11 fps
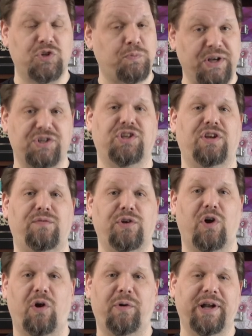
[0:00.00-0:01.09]
especially if
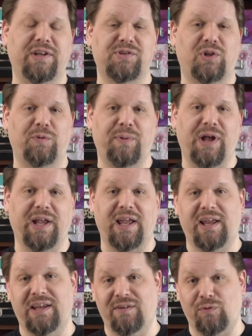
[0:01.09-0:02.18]
you're already a solar punk,
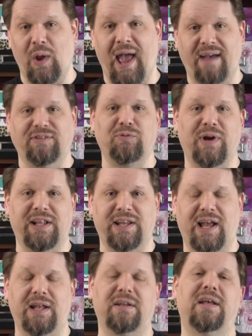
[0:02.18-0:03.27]
if you haven't read it
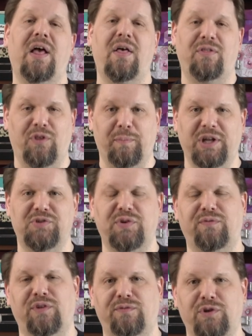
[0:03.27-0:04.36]
yet, The Ministry
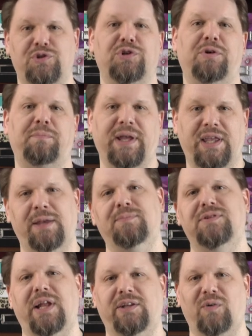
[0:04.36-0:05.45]
for the Future by Kim
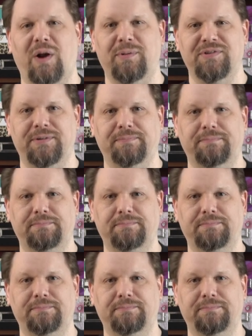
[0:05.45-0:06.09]
Stanley Robinson.